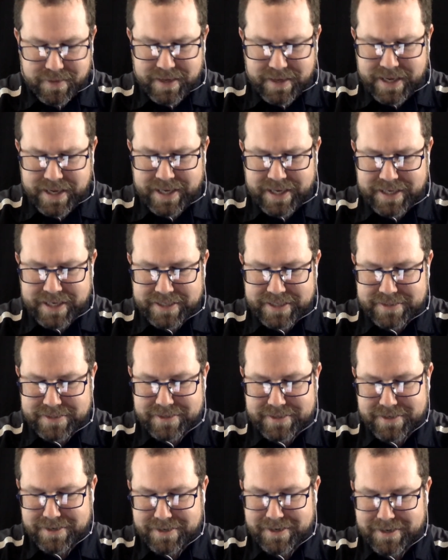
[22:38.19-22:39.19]
and
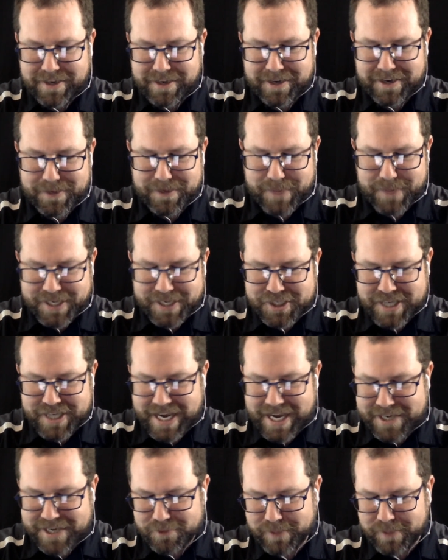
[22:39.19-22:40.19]
I just
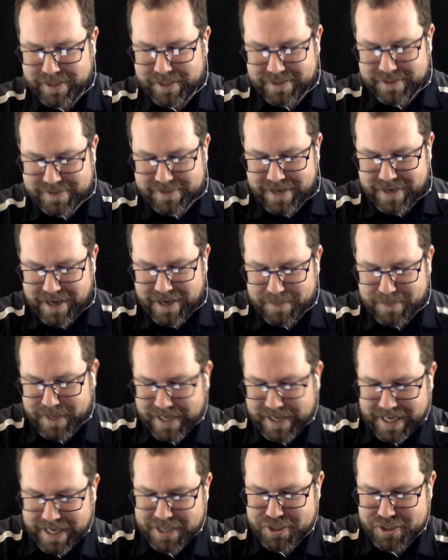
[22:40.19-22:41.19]
had to read this
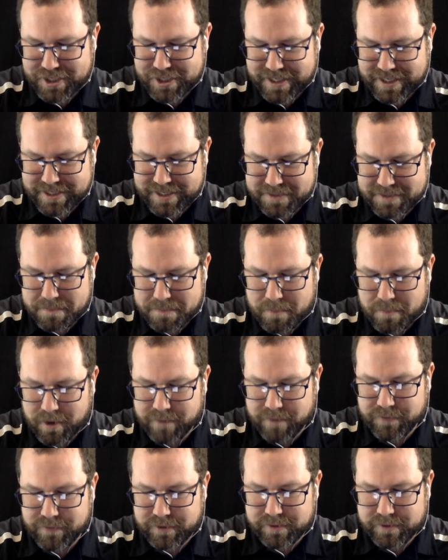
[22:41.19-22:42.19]
comment, actually, because
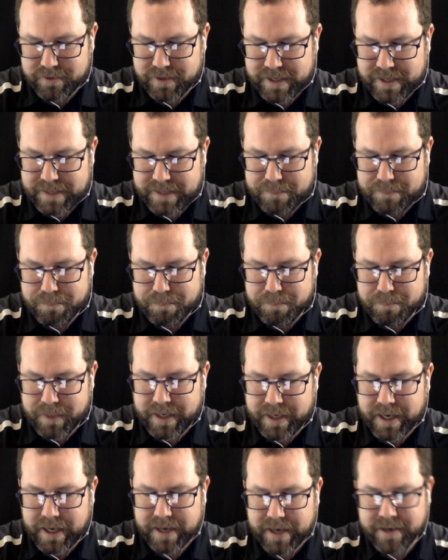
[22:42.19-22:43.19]
Marvel
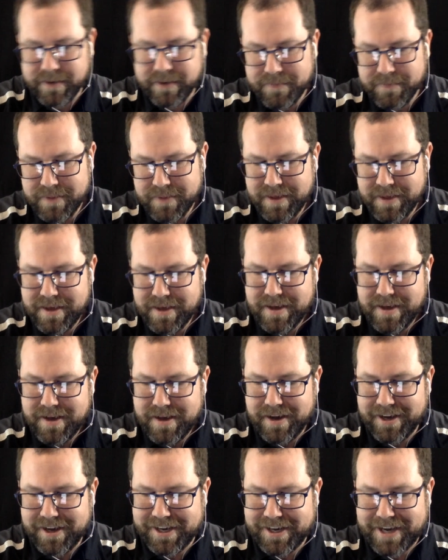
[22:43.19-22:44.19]
Pinnock
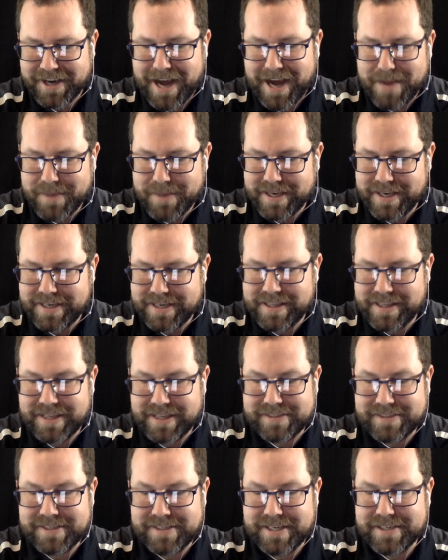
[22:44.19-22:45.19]
commented
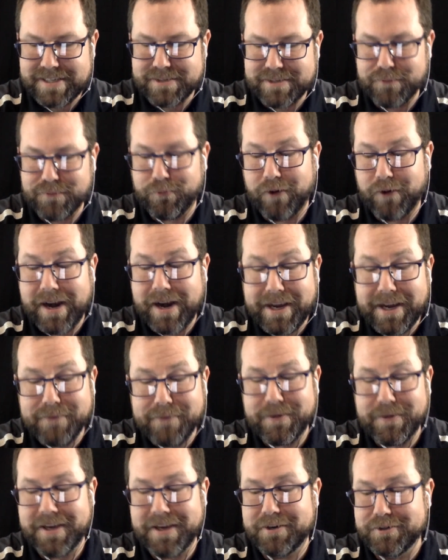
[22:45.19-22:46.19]
that says, for any
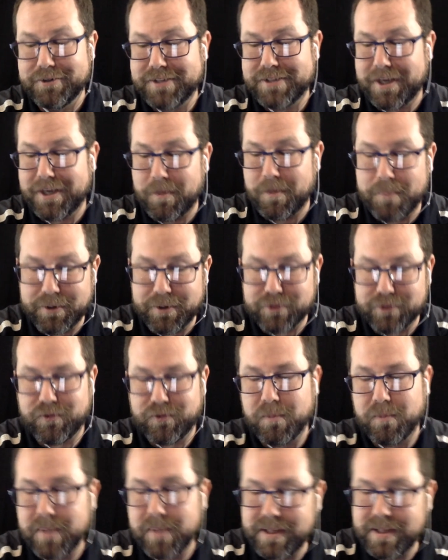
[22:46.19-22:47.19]
vehicles that are built
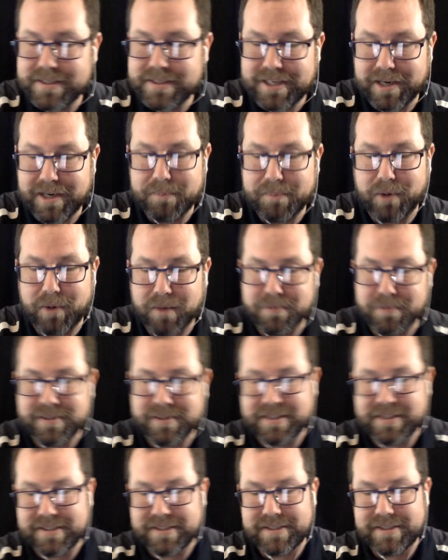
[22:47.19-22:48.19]
for military
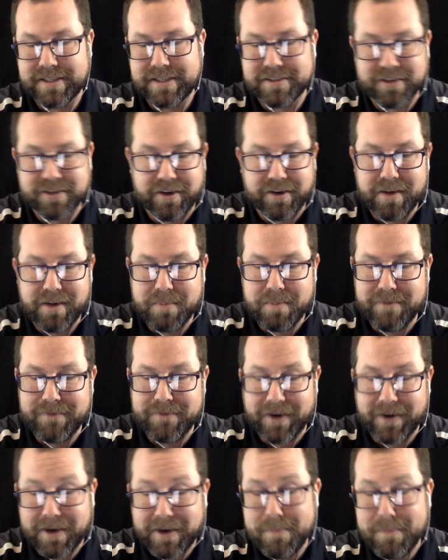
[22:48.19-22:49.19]
purposes, it's going to be
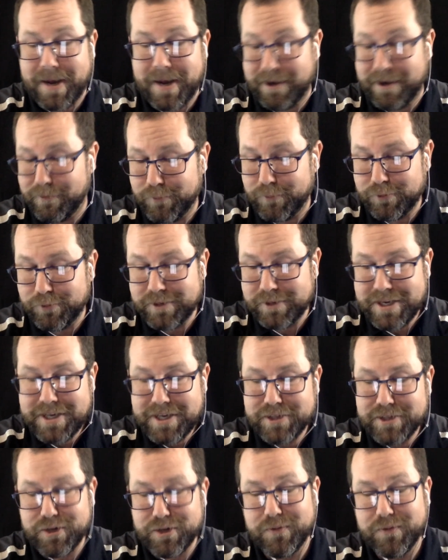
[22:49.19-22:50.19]
very powerful.
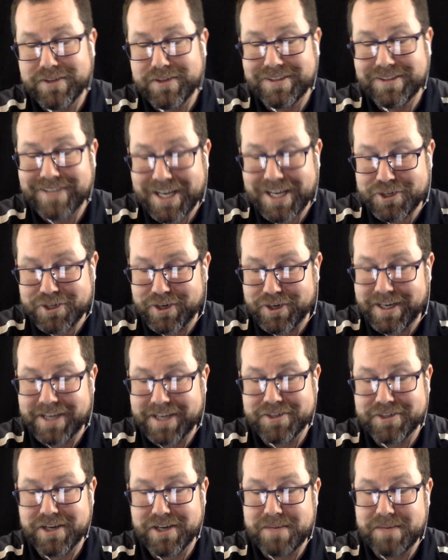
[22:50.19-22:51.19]
So if it's electric,
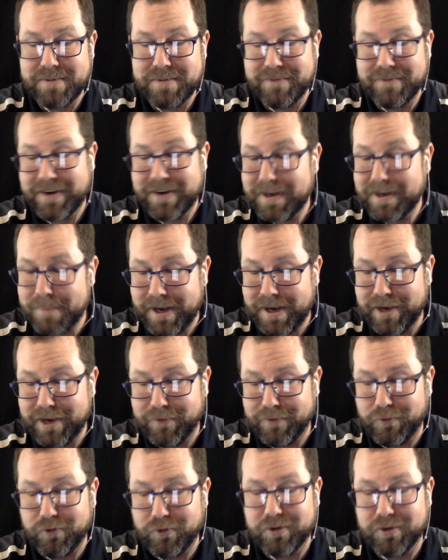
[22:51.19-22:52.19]
it's going to be very
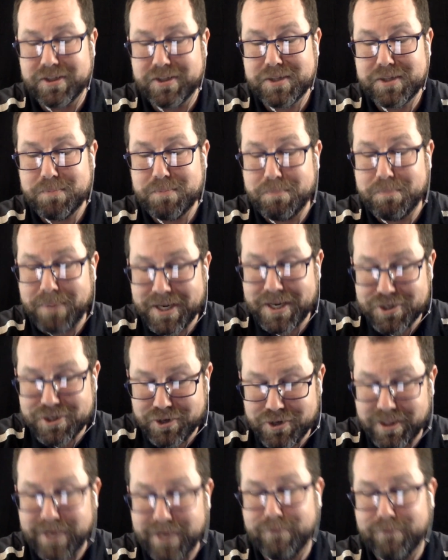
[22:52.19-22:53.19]
powerful,
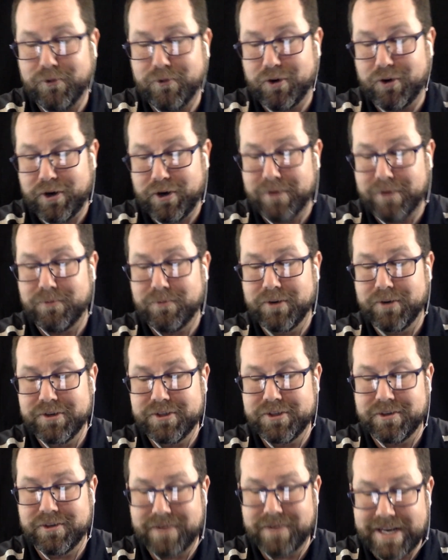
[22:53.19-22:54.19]
especially for off-road
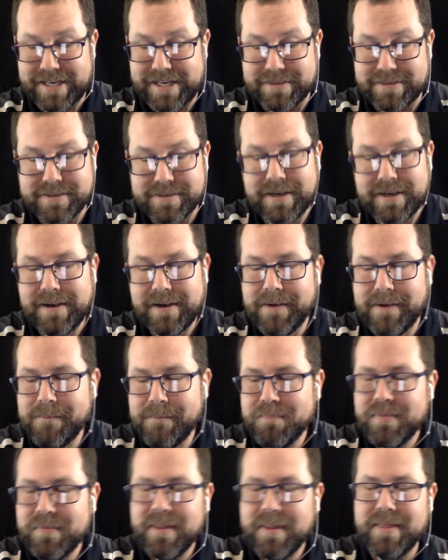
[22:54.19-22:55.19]
terrains.
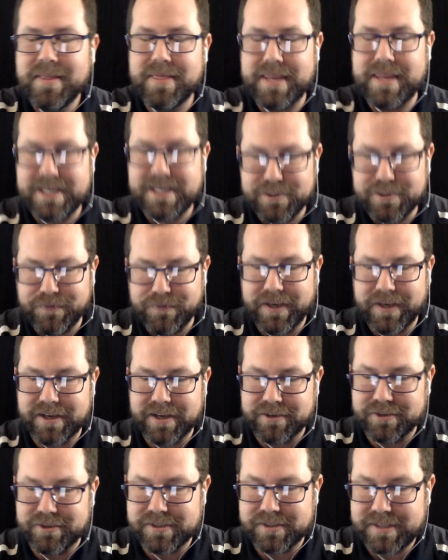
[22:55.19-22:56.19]
These
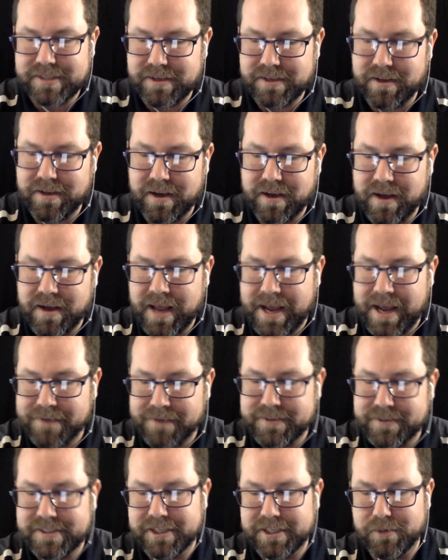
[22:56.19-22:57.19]
vehicles
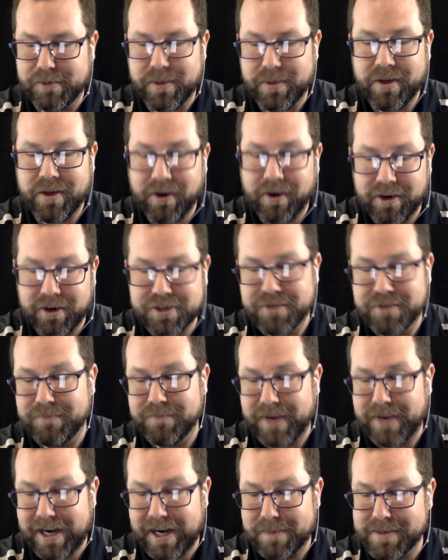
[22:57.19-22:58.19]
have to deal with harsh
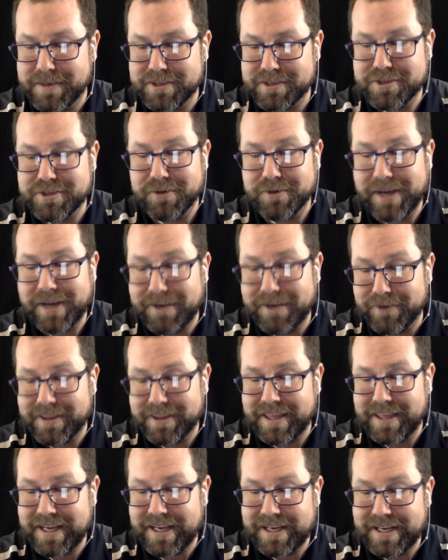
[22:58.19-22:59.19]
environments, so
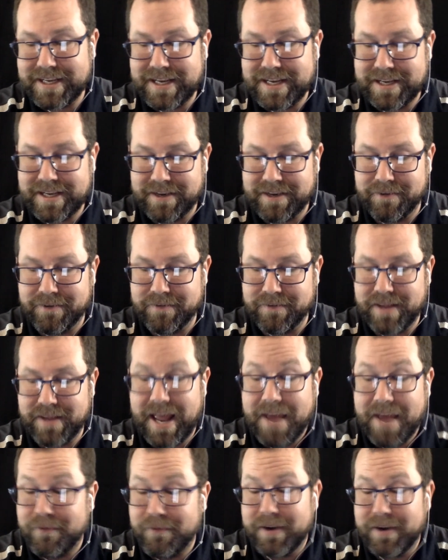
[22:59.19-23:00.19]

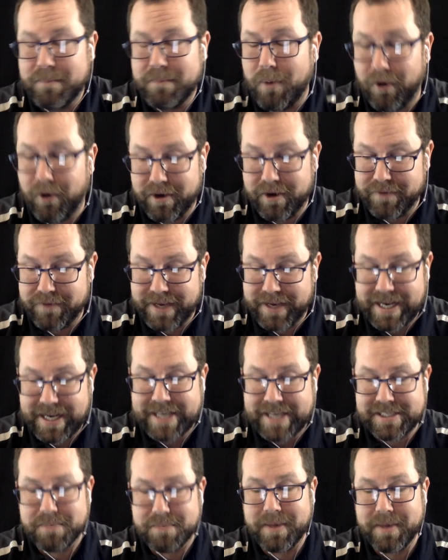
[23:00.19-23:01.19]
every part of it
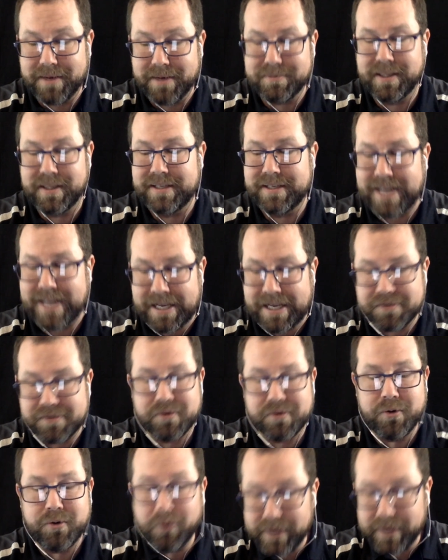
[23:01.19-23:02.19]
has to be up to the task.
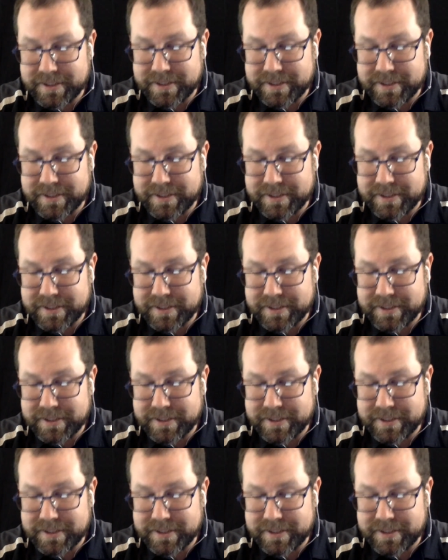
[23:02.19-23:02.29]
Cooling